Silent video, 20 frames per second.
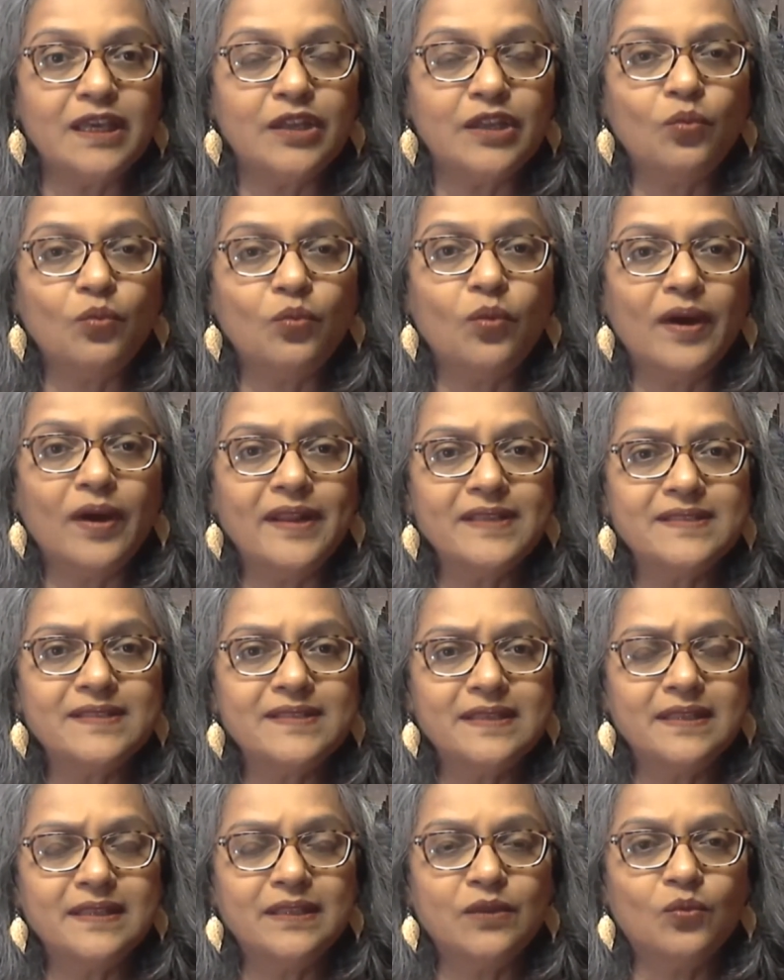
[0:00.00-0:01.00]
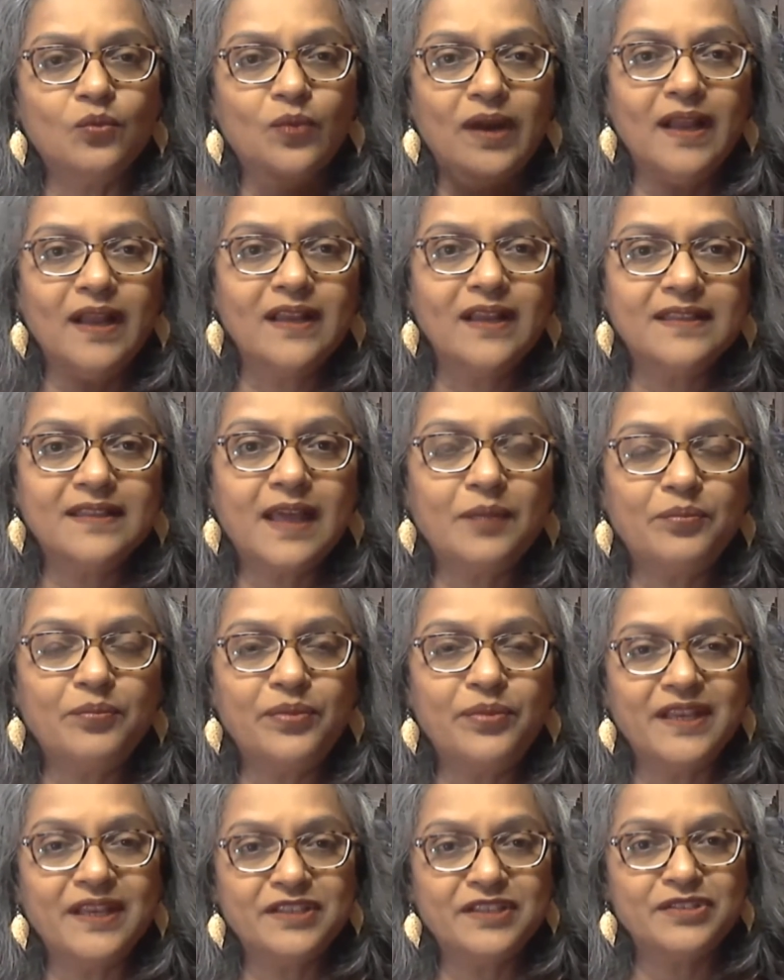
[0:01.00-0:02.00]
you know what is it in the world that
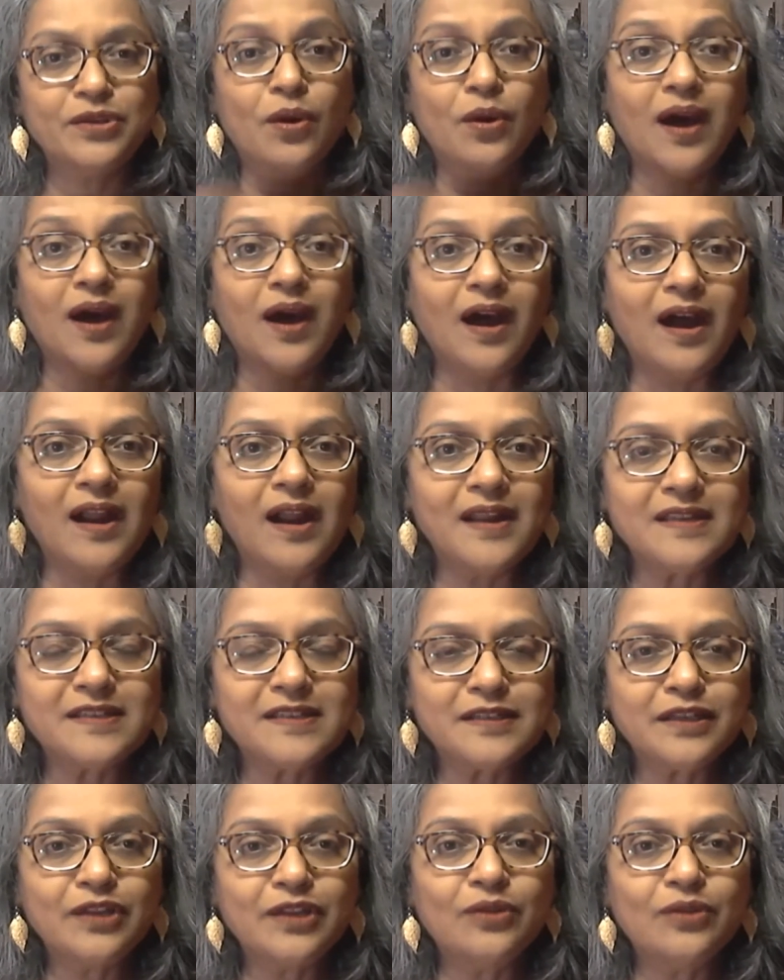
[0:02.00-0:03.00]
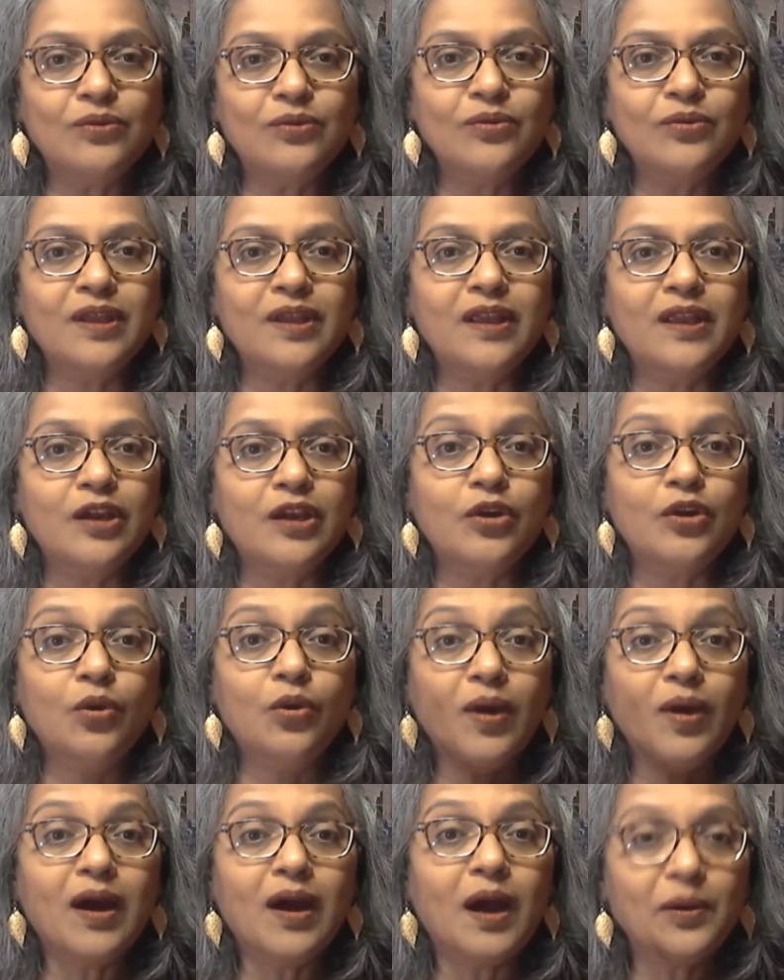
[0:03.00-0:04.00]
breaks your heart you know
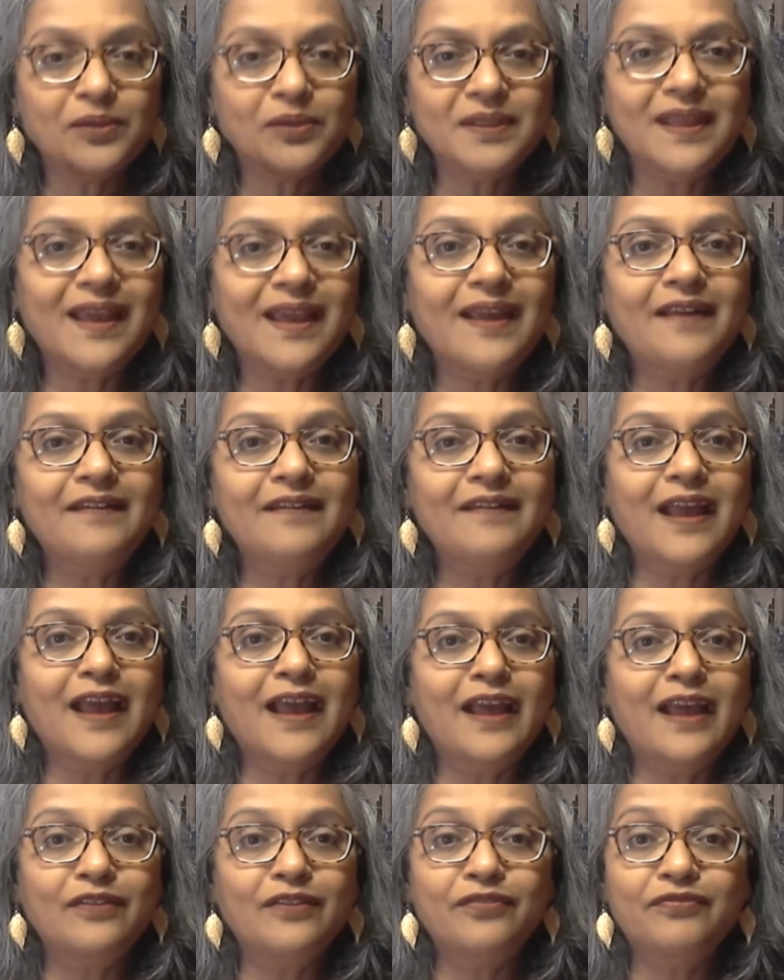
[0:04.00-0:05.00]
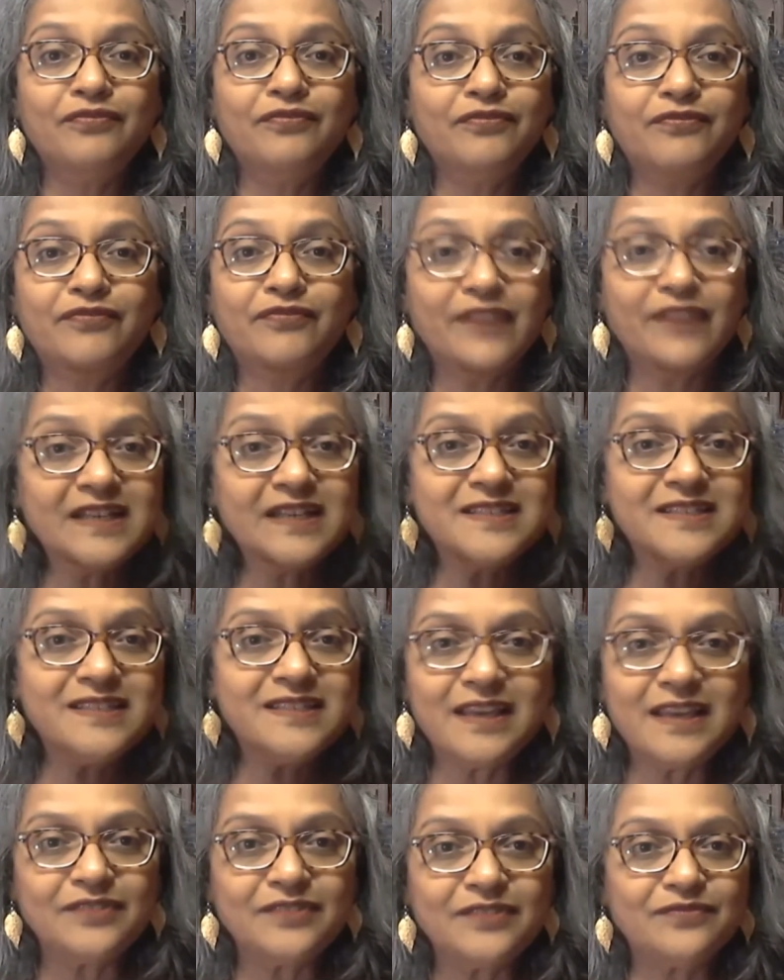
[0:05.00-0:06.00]
go out there and fix
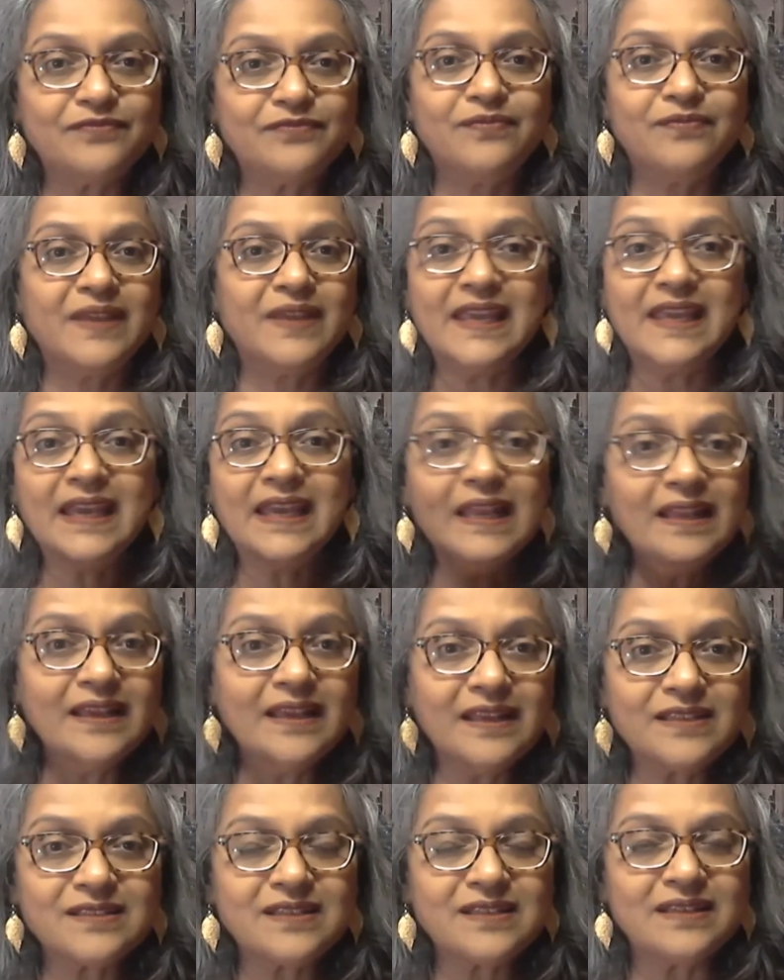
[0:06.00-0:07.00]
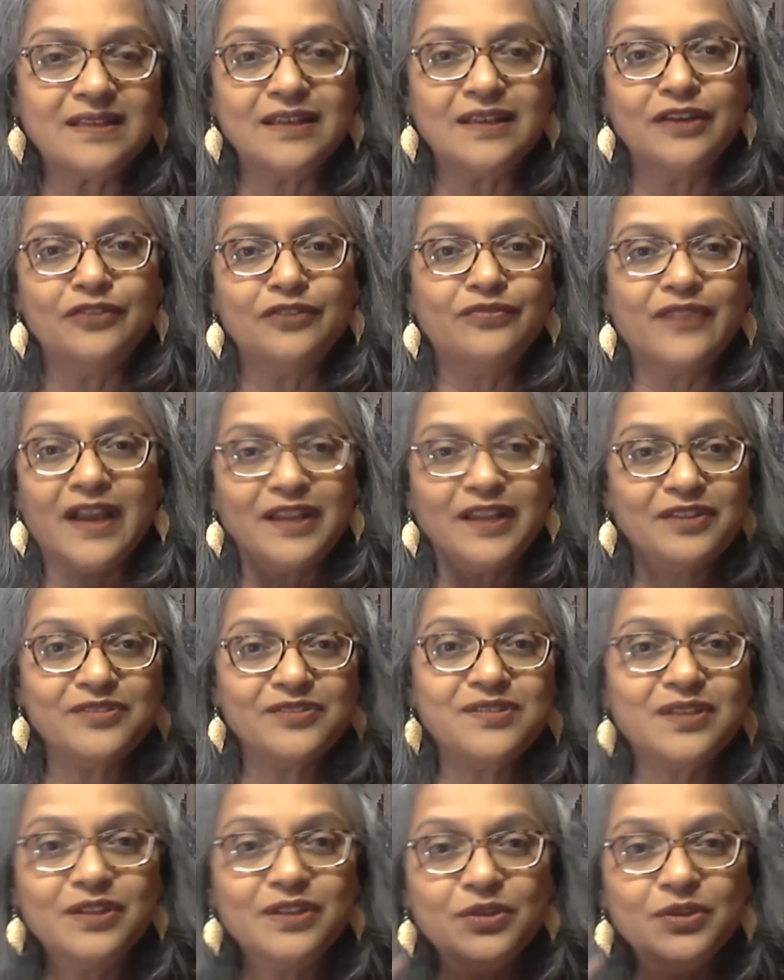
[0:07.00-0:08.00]
it heal it find a
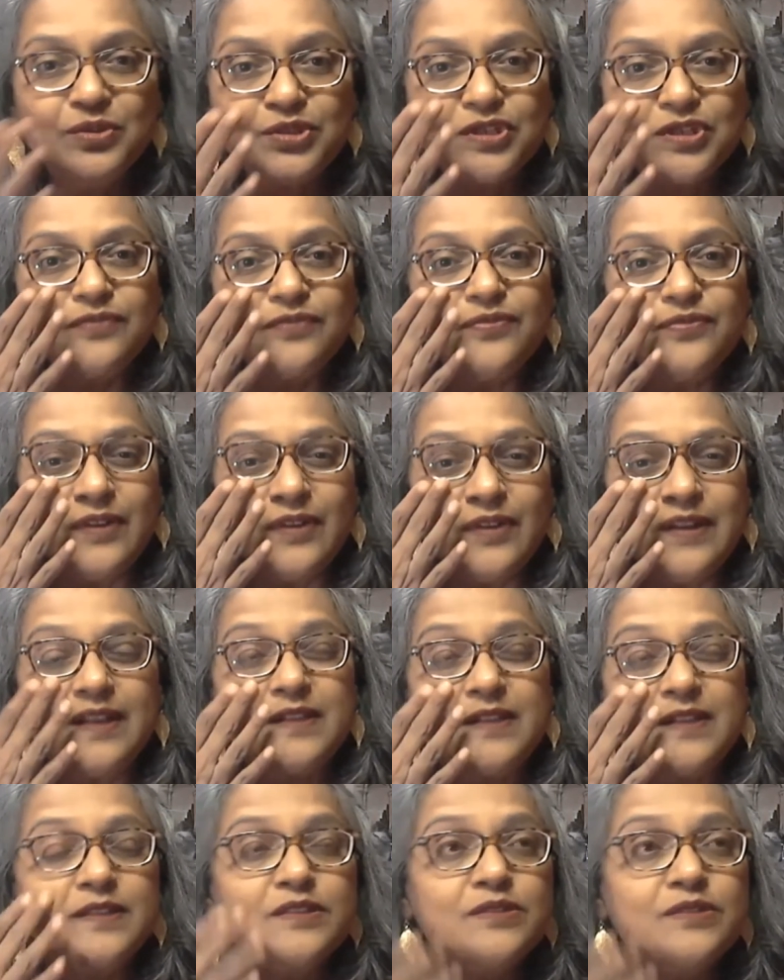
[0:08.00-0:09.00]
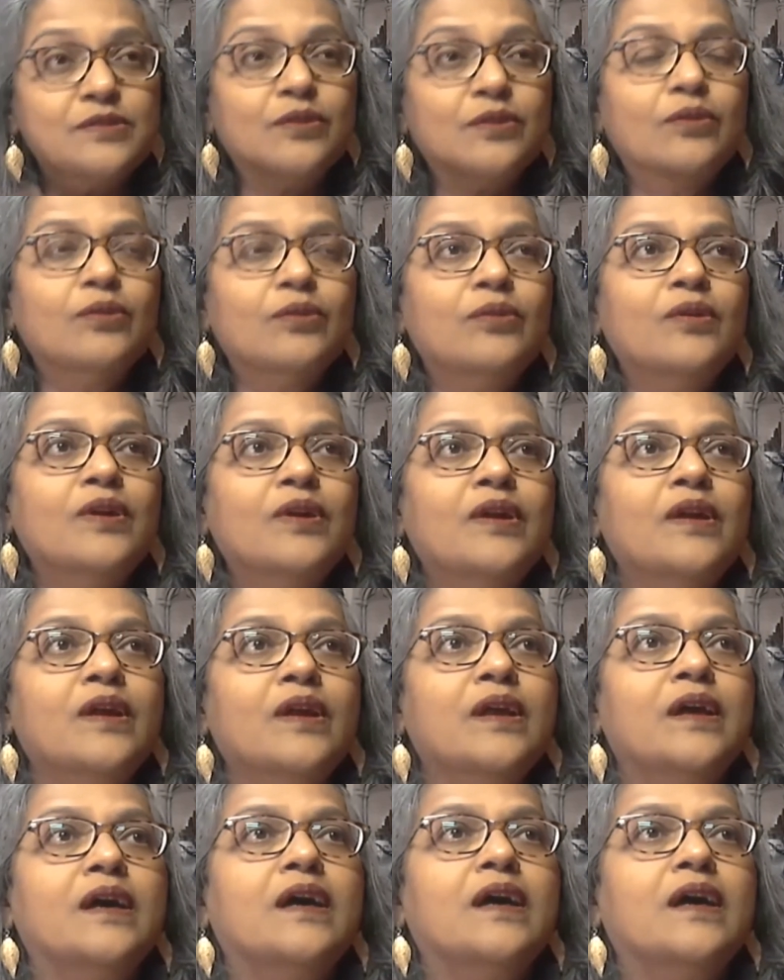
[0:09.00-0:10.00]
solution for it so
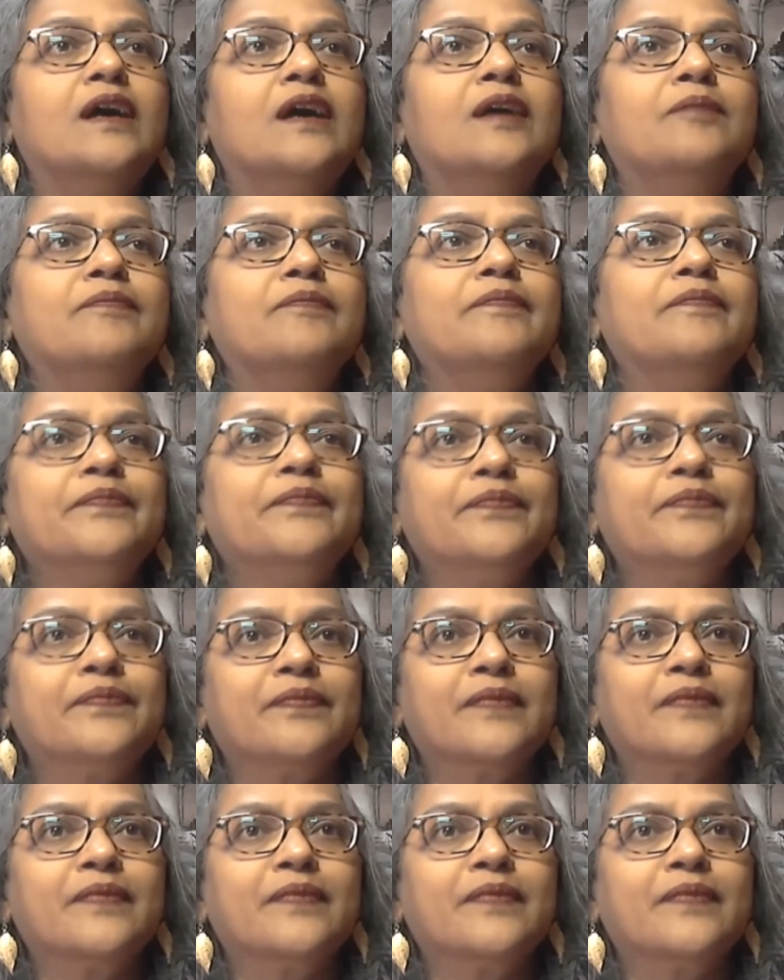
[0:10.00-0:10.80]
um,